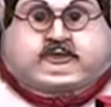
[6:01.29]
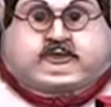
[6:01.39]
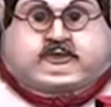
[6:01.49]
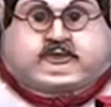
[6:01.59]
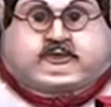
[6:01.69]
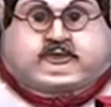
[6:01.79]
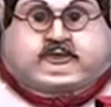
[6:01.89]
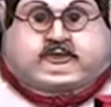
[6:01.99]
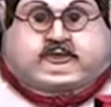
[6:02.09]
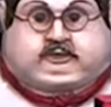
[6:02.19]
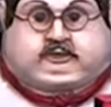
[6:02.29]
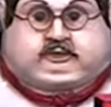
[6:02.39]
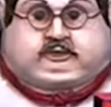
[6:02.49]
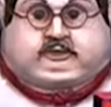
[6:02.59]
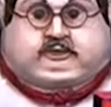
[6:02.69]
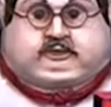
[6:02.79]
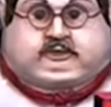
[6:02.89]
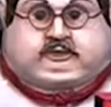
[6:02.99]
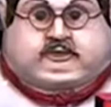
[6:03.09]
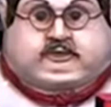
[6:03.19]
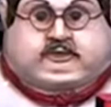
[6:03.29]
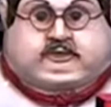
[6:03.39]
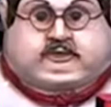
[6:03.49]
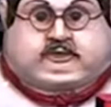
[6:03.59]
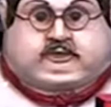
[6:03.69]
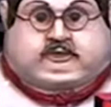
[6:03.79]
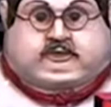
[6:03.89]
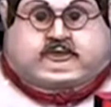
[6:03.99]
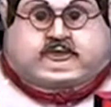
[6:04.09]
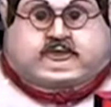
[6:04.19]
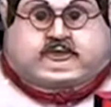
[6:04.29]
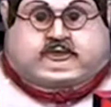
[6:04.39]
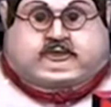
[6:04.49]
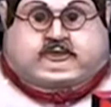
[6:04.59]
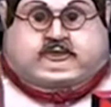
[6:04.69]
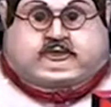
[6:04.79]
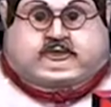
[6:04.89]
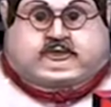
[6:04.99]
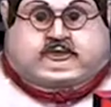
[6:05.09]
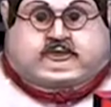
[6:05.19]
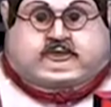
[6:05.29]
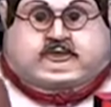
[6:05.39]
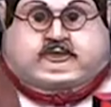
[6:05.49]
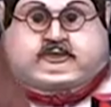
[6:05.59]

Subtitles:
The person shown says nothing.